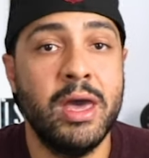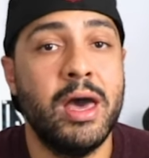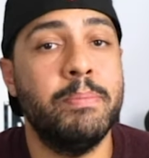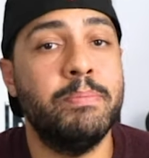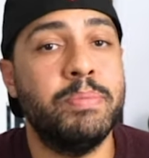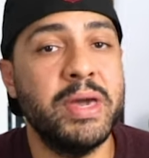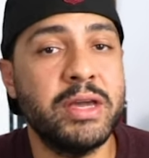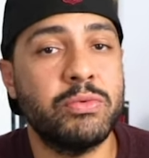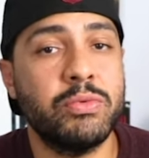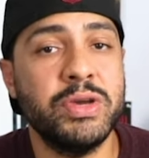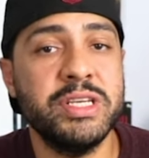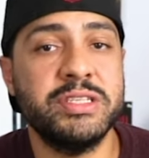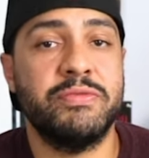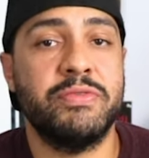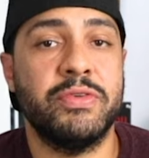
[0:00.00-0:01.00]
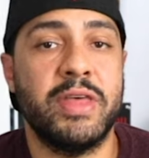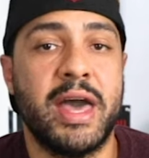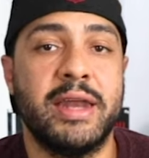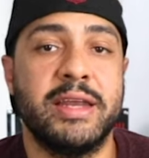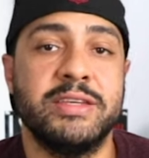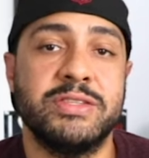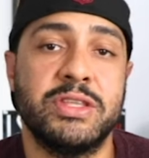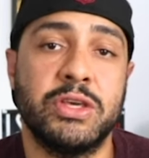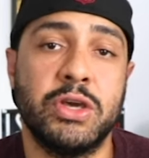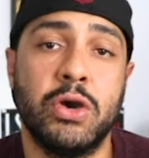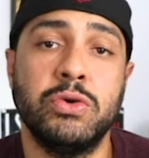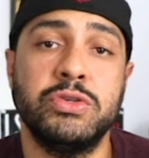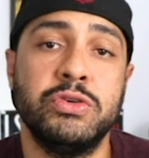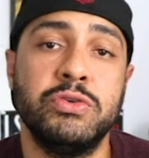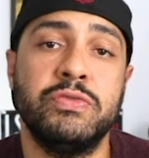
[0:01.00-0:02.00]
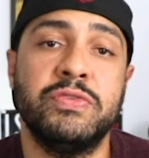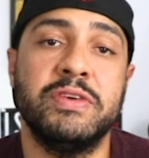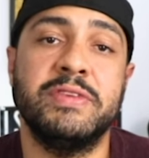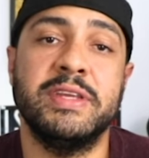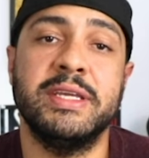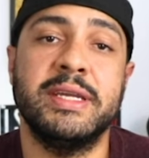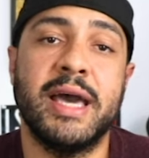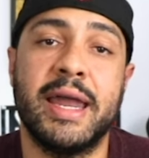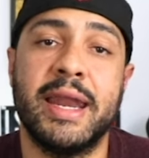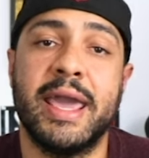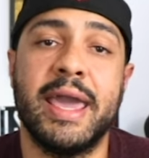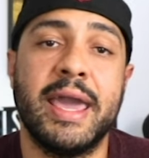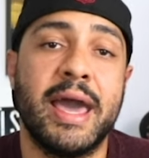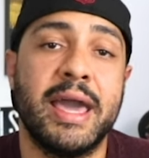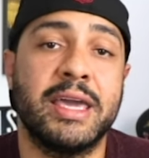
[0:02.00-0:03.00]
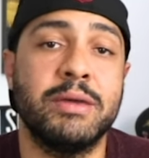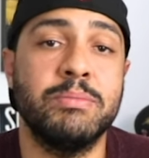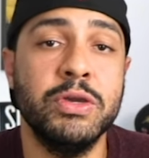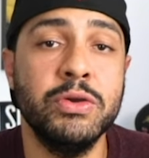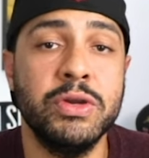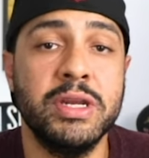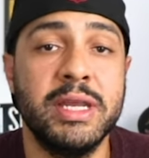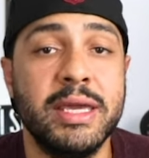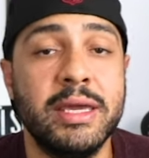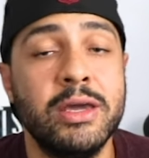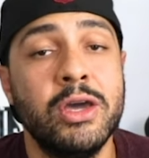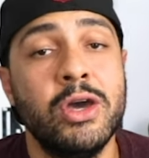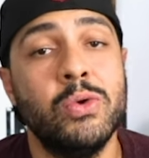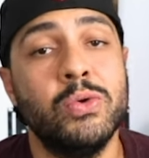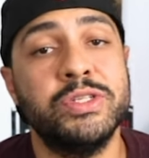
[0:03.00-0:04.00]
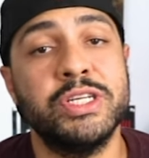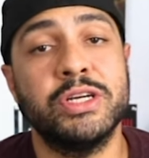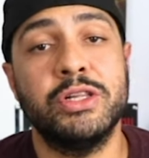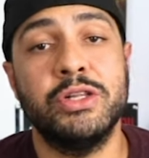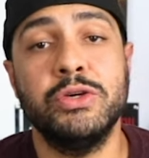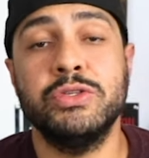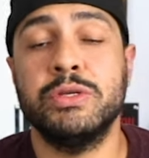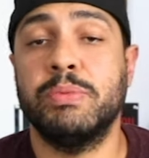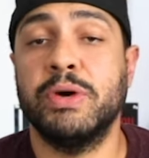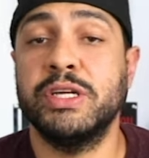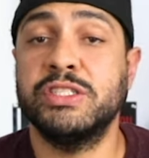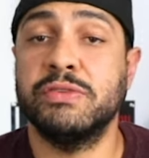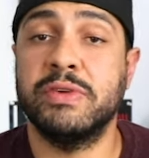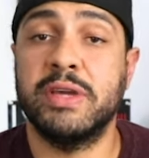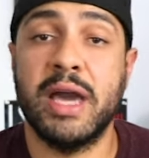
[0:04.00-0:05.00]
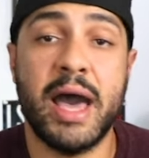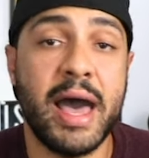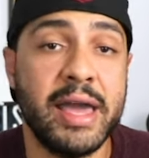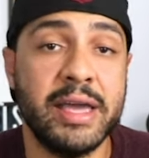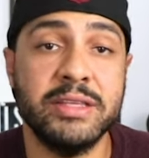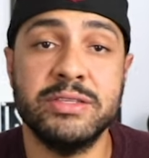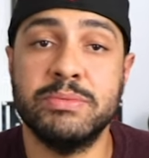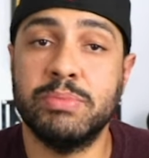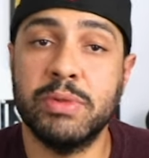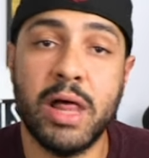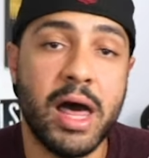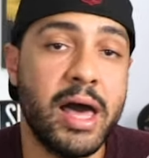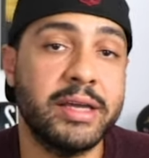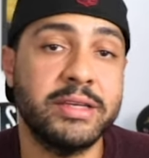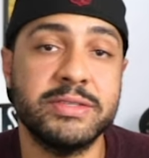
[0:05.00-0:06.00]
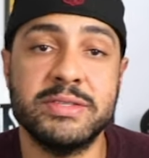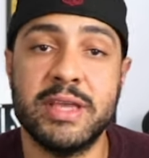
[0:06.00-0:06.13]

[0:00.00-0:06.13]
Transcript: A big reason for that is the Go250.ai community, which includes a bunch of guides, blogs,